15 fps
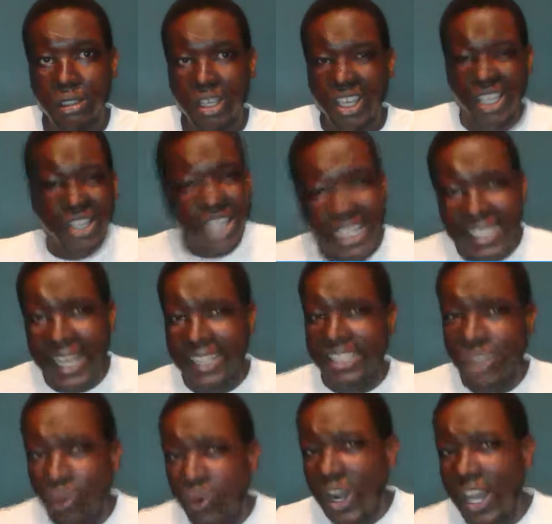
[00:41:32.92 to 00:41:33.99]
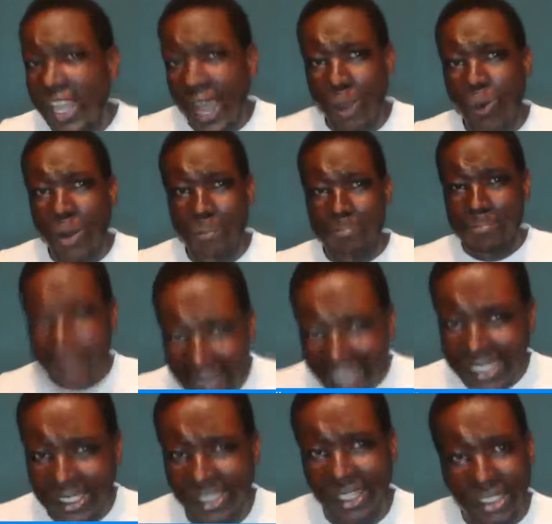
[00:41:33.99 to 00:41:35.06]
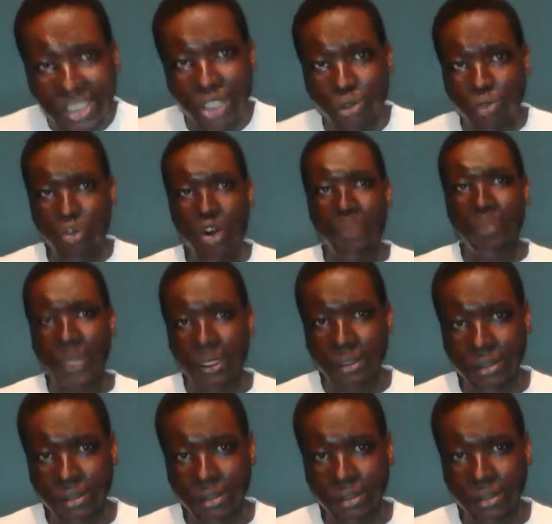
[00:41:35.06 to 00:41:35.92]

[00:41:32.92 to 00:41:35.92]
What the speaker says: You think that's the world I want my son to grow up in?